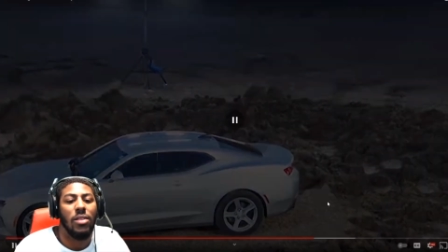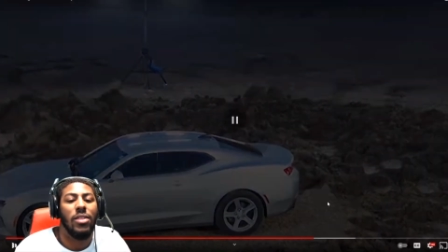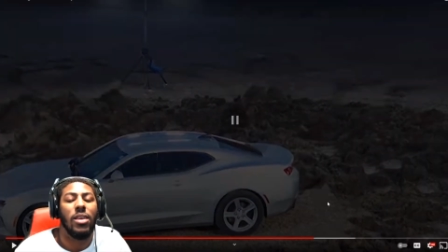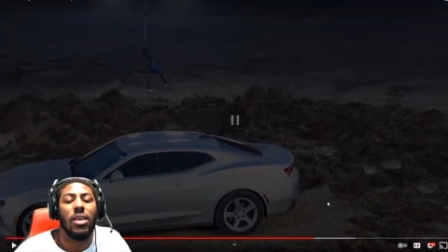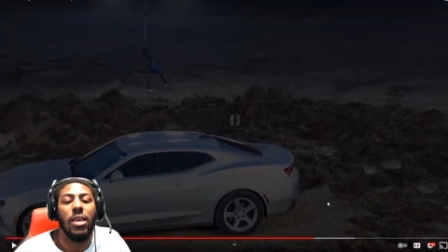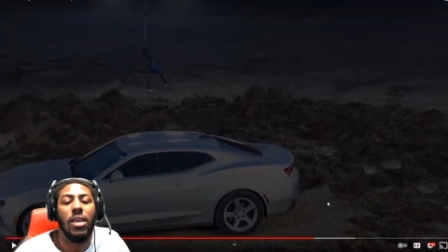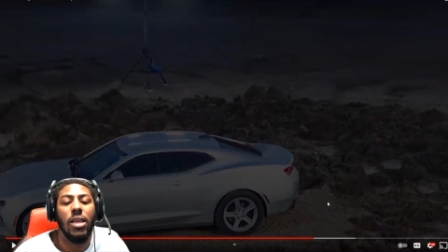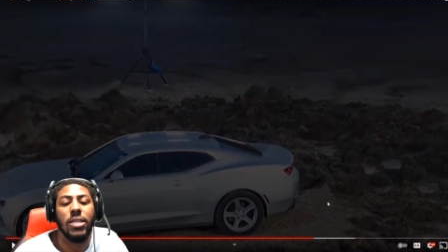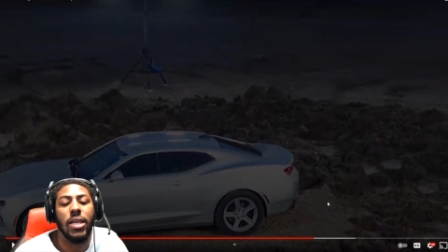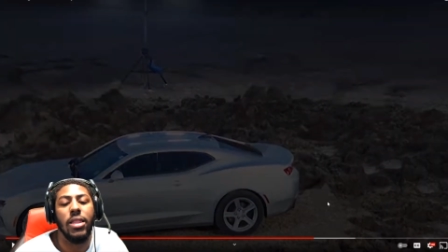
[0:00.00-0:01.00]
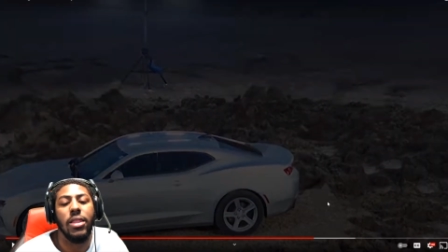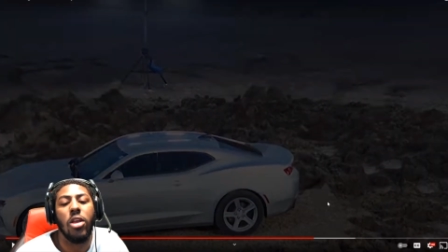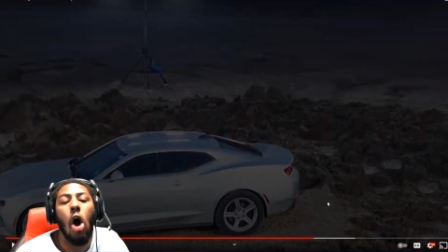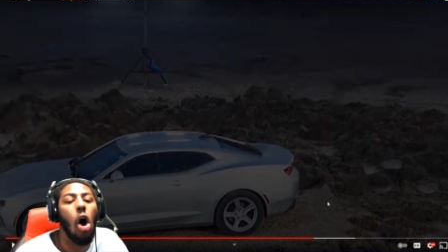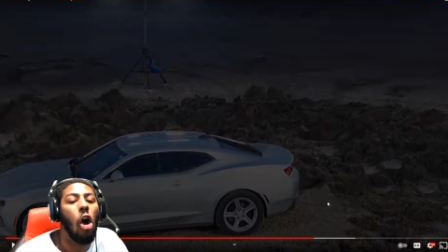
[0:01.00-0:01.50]
The key is in
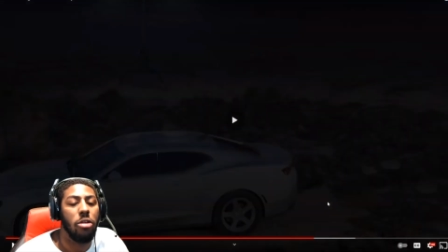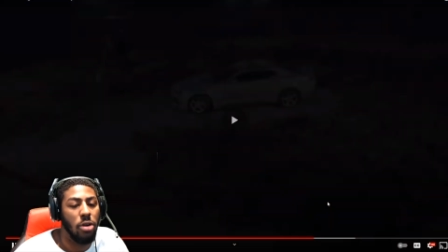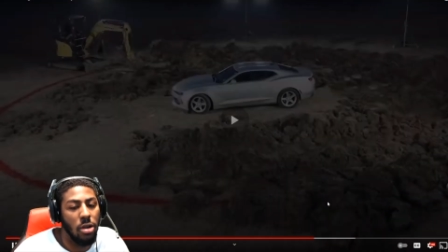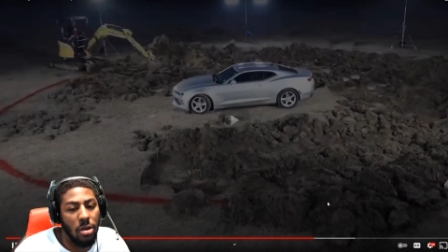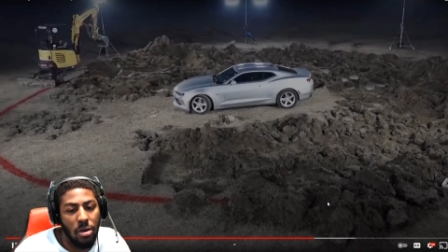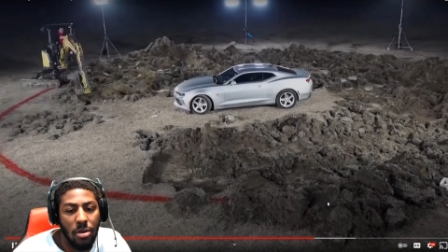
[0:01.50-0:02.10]
the car, bro.